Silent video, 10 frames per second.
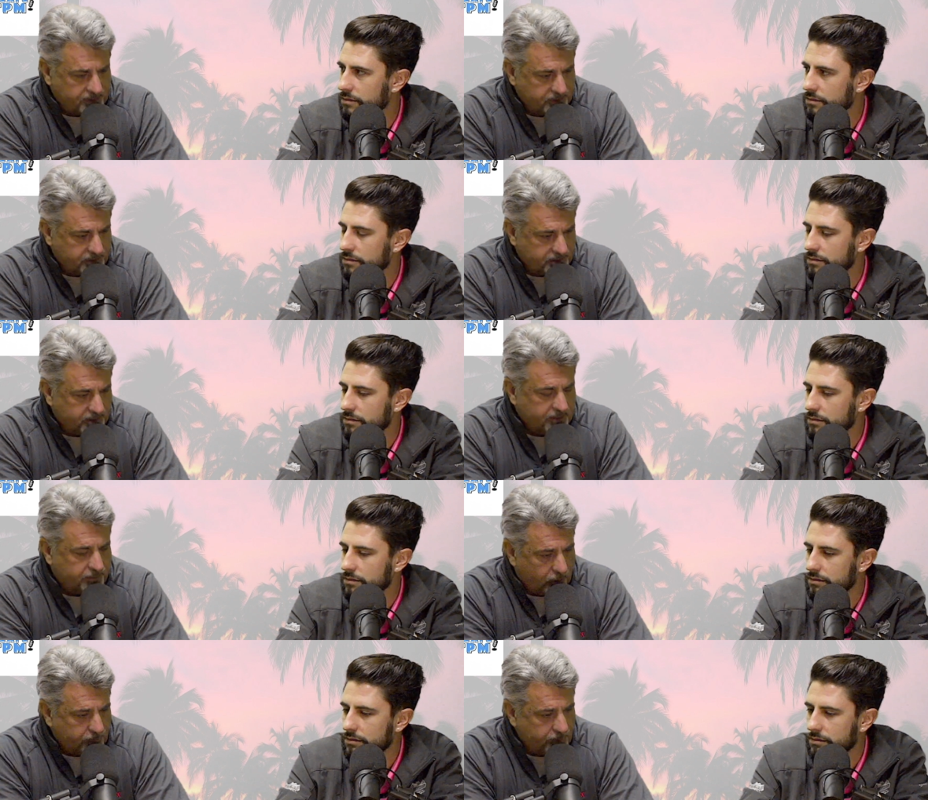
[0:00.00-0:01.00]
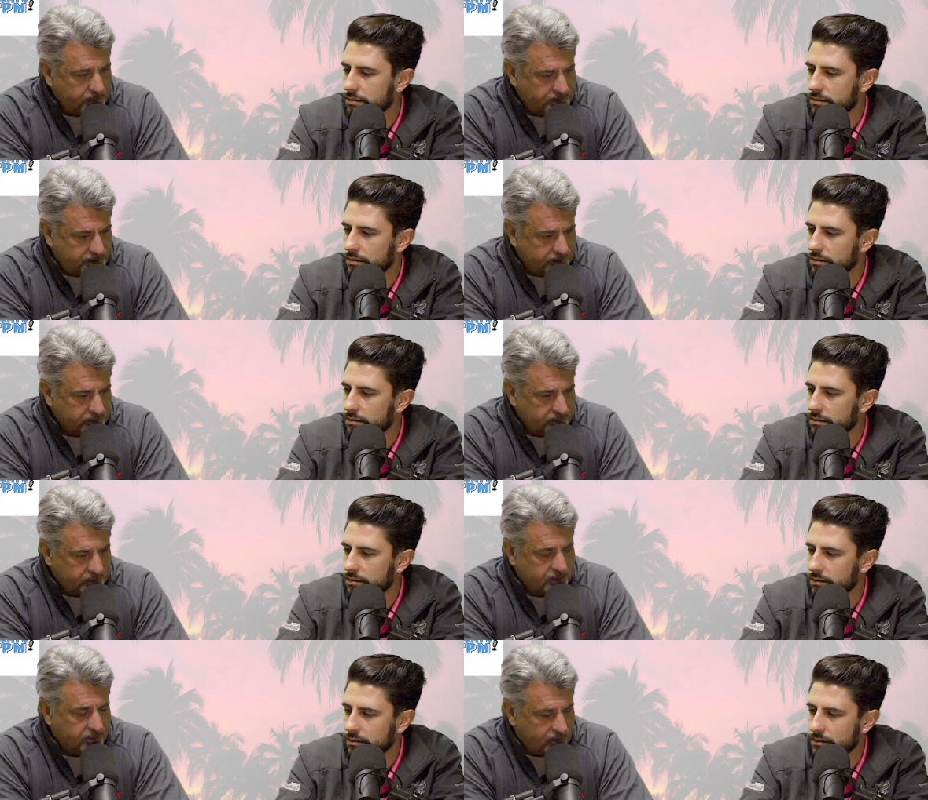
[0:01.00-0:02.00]
Speaker 1: a suit, the appropriate suit
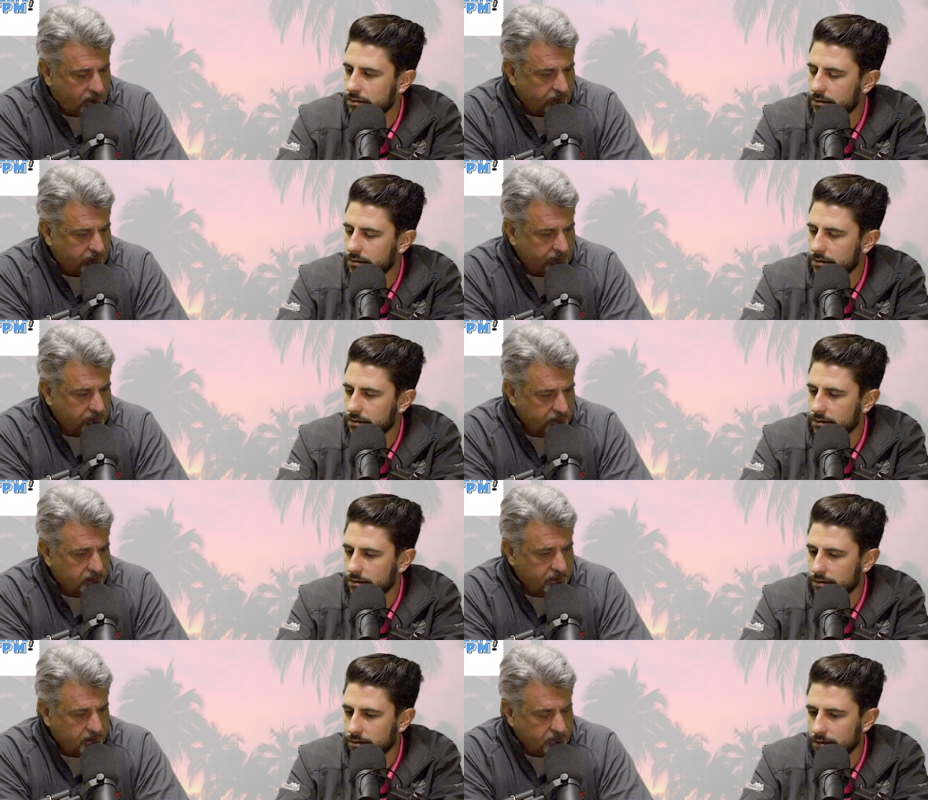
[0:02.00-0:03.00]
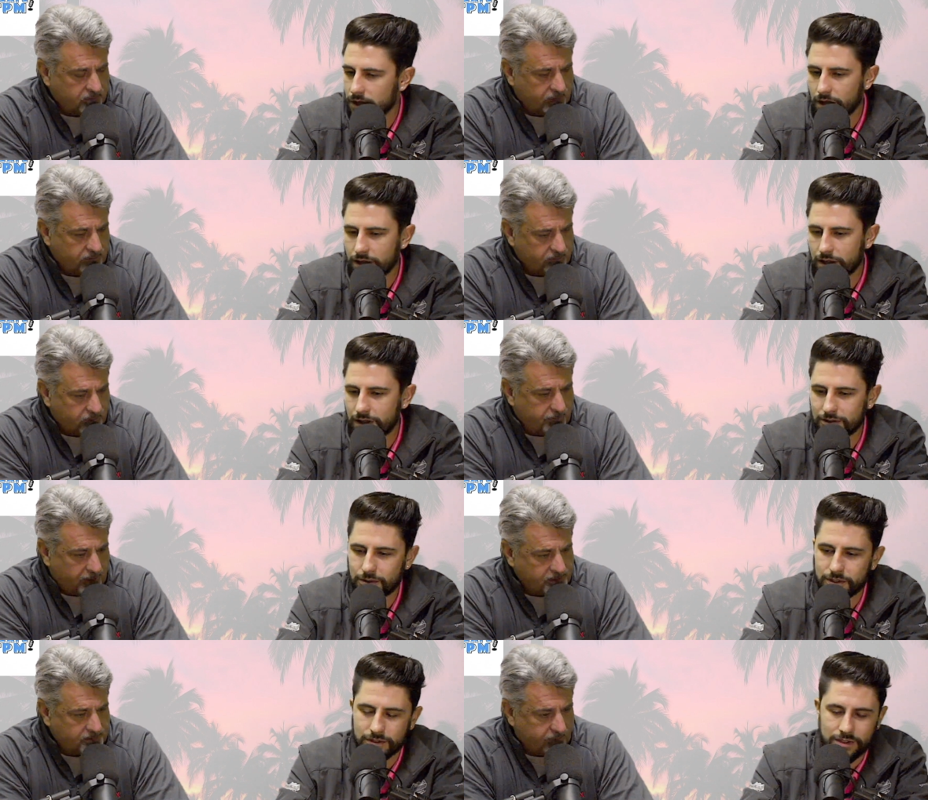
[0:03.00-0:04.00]
that you're calling no, Re- it,
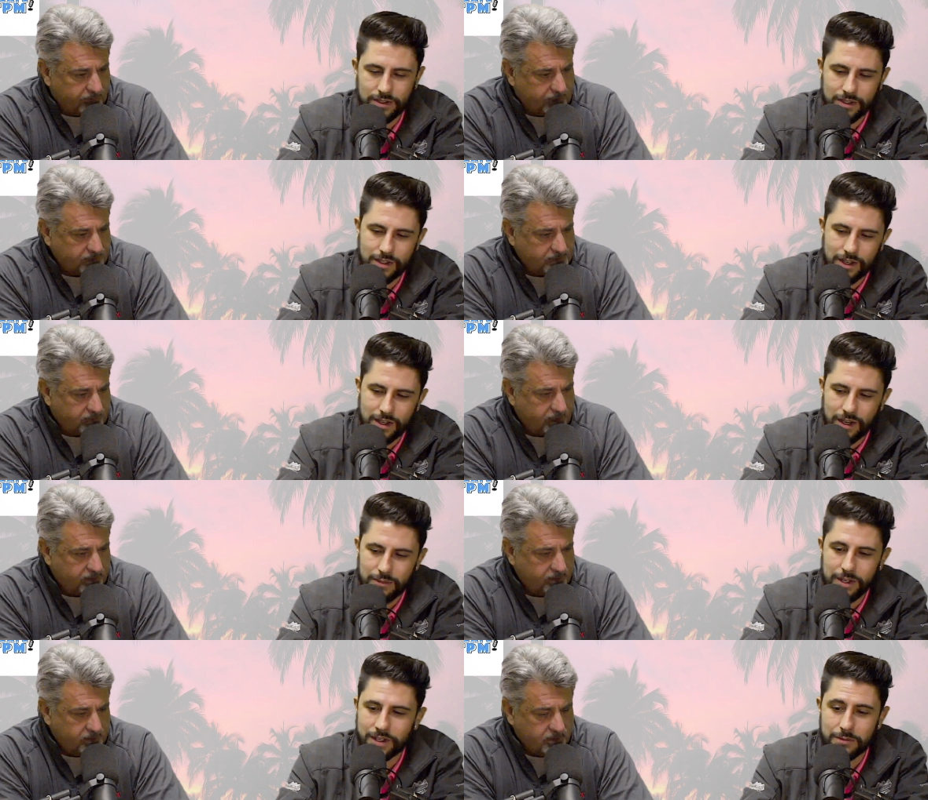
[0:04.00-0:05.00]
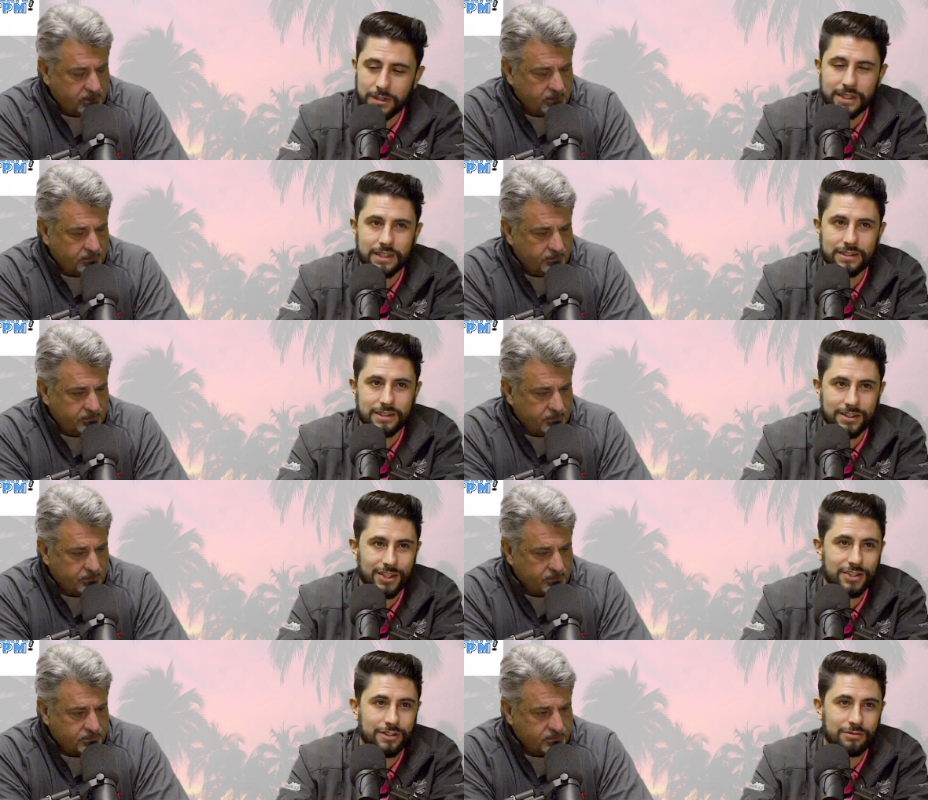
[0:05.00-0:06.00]
repairs well, and remedies, right? I'm
Speaker 2: not going to make that
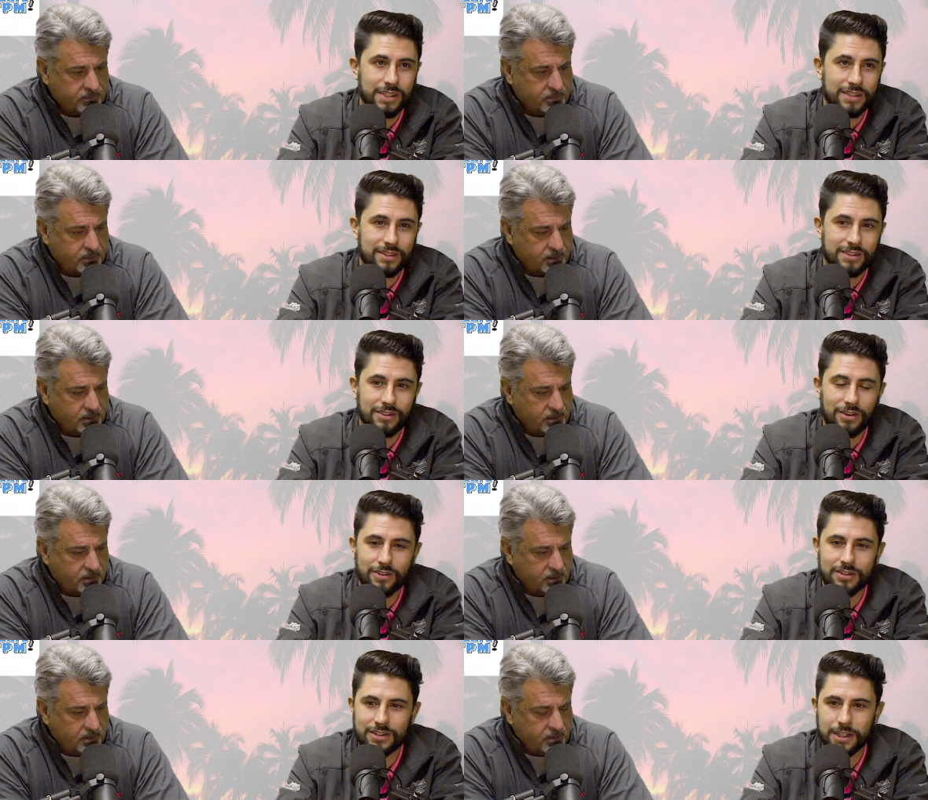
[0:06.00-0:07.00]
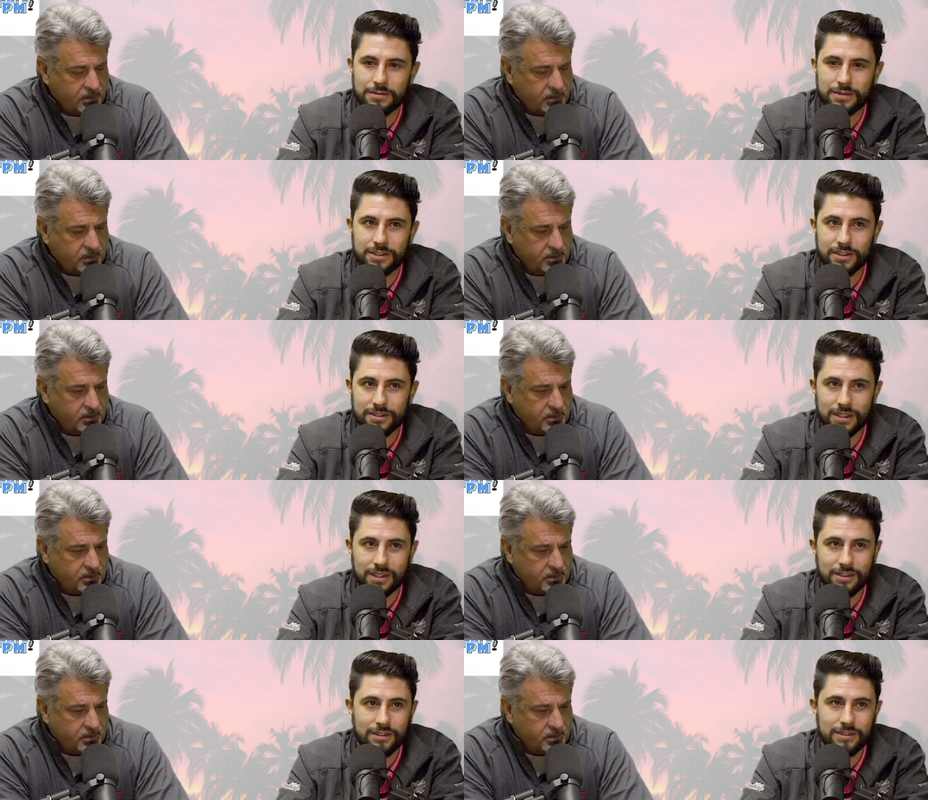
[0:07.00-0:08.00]
suggestion because there are steps, just
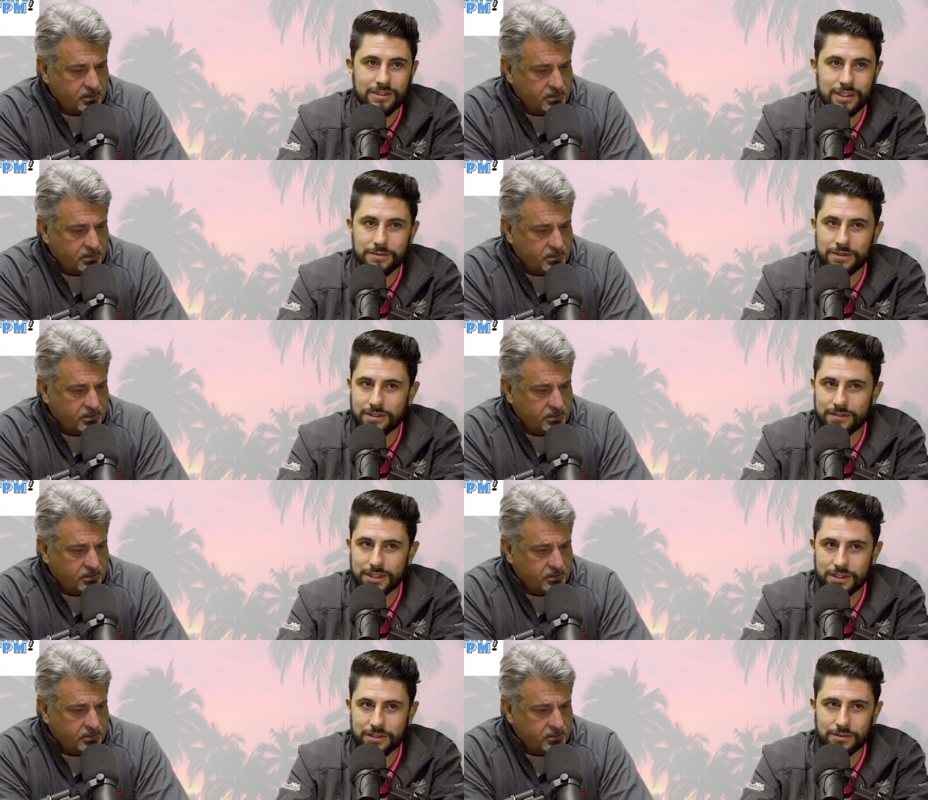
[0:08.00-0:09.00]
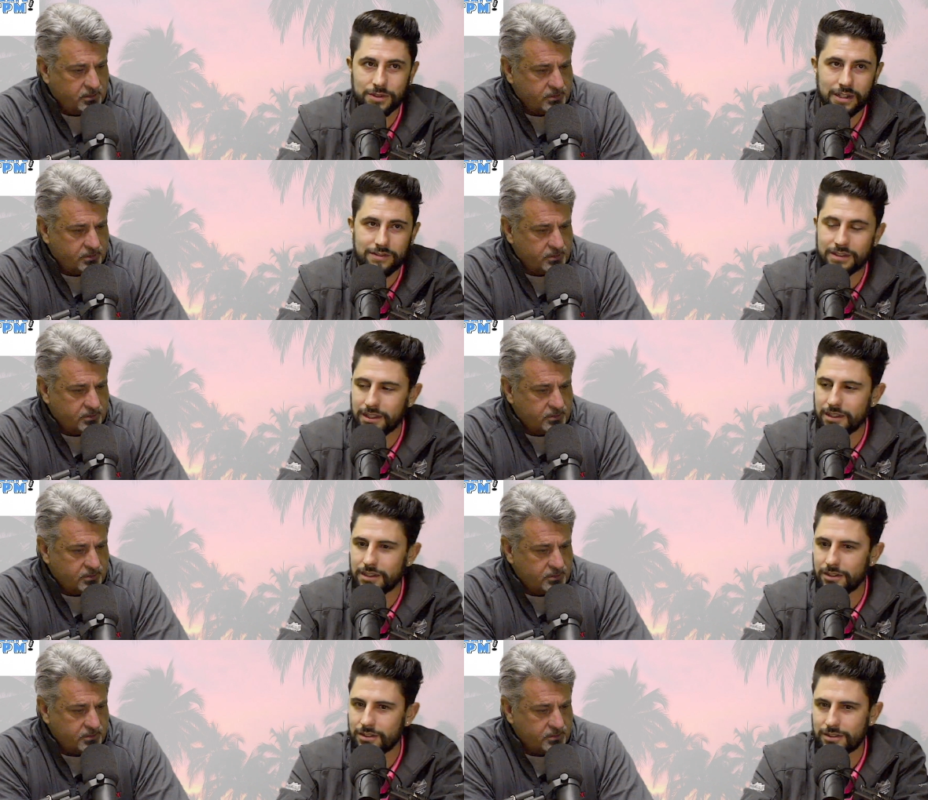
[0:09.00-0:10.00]
like there is steps in an eviction where you have to
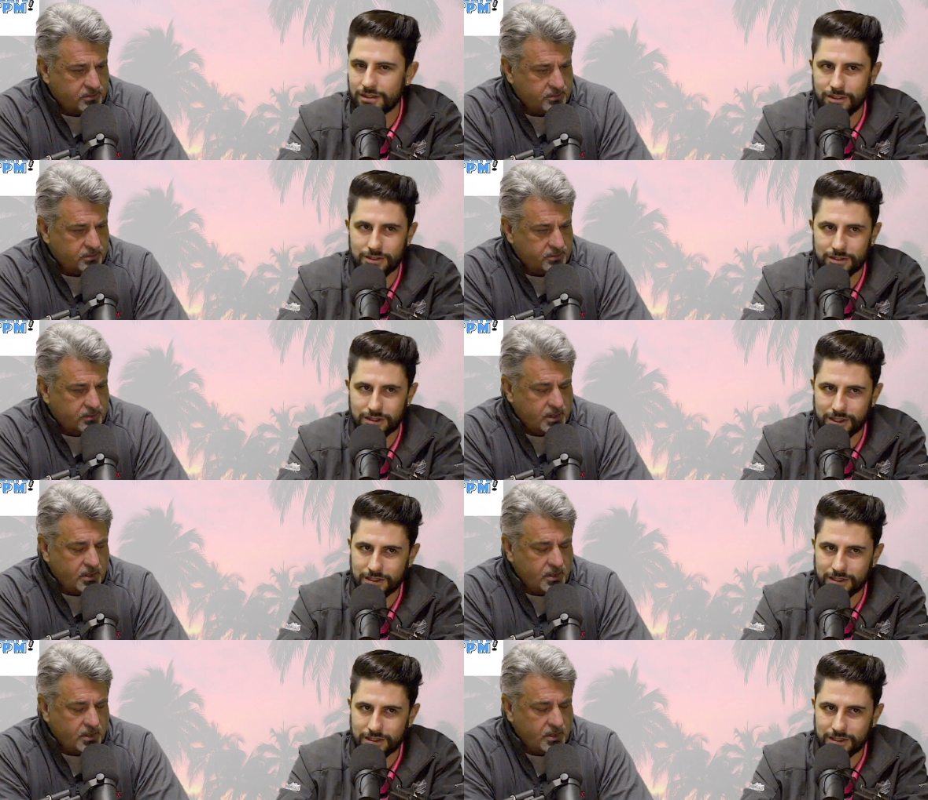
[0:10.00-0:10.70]
send a notice and all those